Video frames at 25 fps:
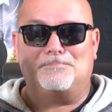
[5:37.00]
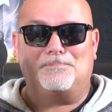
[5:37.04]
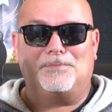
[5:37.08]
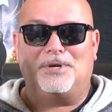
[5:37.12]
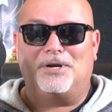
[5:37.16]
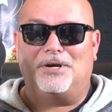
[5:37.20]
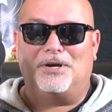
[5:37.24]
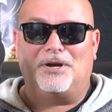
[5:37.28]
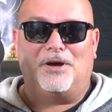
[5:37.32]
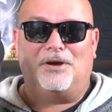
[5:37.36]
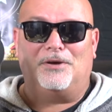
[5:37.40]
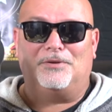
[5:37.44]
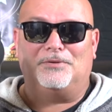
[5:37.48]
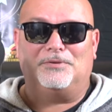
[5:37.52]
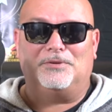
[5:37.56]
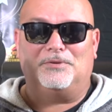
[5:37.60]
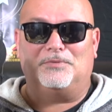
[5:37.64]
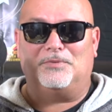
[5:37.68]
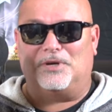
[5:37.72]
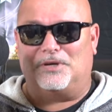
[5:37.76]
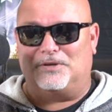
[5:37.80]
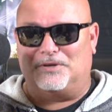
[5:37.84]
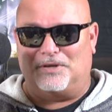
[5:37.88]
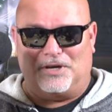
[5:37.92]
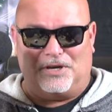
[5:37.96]
they're not,
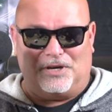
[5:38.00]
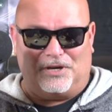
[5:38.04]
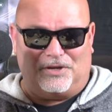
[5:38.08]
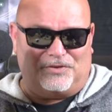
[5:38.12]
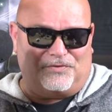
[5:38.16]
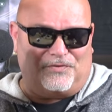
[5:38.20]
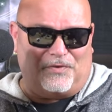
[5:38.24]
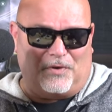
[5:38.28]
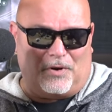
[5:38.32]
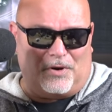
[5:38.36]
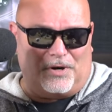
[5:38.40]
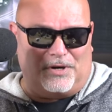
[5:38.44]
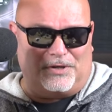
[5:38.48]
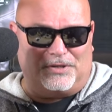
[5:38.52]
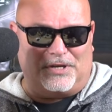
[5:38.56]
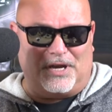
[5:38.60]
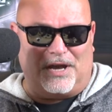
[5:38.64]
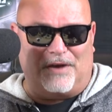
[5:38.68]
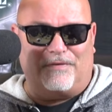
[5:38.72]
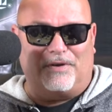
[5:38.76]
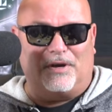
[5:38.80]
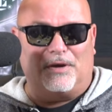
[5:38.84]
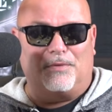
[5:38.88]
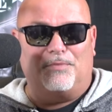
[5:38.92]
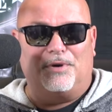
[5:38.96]
as far as
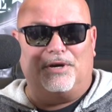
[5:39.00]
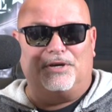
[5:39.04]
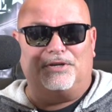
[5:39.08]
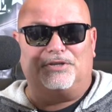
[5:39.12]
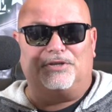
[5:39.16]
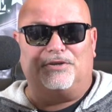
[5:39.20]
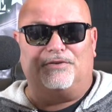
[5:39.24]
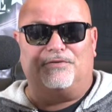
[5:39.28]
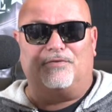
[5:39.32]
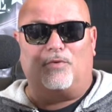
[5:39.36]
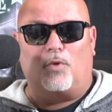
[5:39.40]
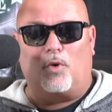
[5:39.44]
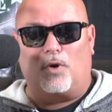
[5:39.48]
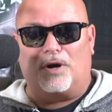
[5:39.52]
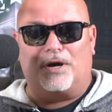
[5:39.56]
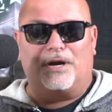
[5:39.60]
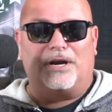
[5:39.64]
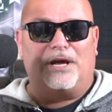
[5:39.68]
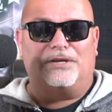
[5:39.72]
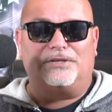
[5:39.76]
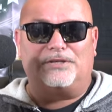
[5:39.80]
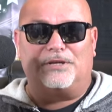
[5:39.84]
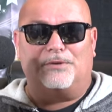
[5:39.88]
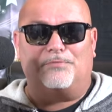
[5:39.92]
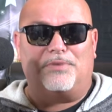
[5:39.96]
having a bunch of
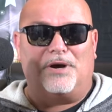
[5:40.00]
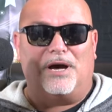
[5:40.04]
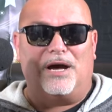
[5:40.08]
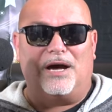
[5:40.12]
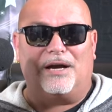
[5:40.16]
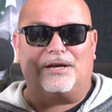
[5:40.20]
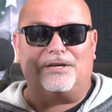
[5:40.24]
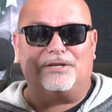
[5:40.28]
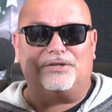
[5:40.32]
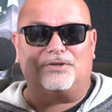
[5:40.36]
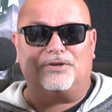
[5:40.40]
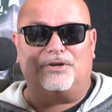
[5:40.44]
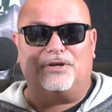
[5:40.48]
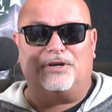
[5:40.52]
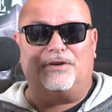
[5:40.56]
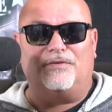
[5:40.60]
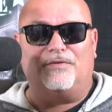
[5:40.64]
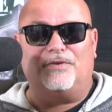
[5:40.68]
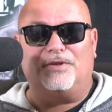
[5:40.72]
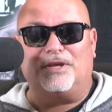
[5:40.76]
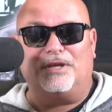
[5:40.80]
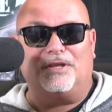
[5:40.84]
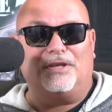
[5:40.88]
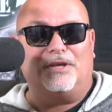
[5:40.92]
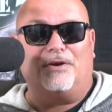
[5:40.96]
organizing pockets and
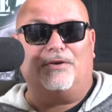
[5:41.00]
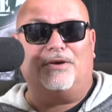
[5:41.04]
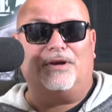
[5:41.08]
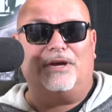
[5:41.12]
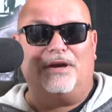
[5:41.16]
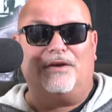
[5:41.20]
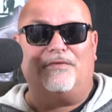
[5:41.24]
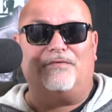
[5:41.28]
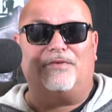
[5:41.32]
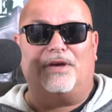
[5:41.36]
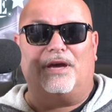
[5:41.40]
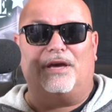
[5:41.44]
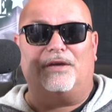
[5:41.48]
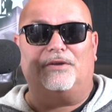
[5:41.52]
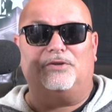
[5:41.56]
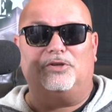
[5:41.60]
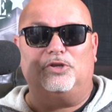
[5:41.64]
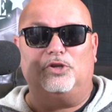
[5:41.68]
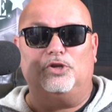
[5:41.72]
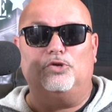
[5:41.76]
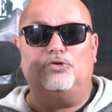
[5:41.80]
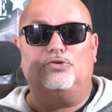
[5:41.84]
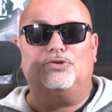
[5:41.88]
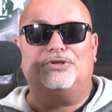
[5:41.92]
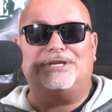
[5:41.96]
everything, they don't have that.
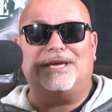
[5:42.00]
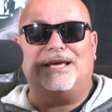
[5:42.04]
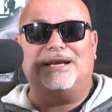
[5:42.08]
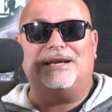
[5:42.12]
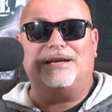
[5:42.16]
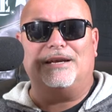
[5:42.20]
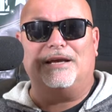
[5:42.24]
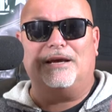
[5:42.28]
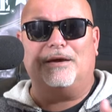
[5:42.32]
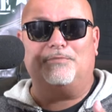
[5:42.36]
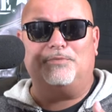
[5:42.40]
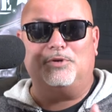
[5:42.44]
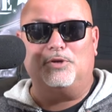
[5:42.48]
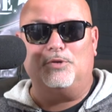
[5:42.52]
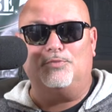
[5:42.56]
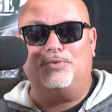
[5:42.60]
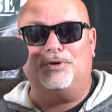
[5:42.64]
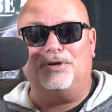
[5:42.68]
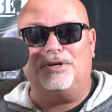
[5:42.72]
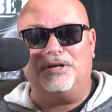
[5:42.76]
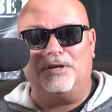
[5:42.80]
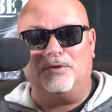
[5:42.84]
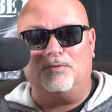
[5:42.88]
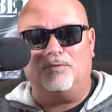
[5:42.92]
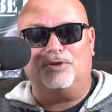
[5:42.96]
You set it up. You
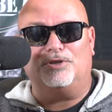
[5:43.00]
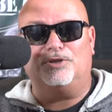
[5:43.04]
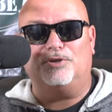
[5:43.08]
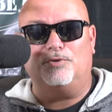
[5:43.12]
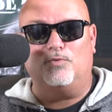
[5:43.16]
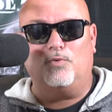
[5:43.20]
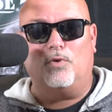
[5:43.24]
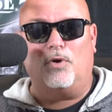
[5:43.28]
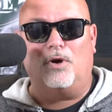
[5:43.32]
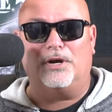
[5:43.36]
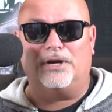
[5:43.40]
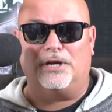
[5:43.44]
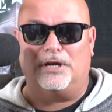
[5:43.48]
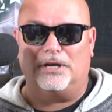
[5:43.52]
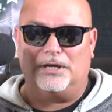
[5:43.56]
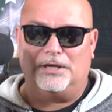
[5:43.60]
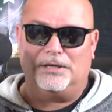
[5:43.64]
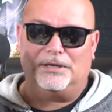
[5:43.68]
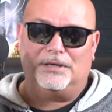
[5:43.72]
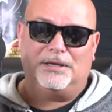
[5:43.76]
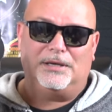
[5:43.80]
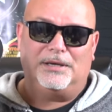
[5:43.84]
put in what you want in it.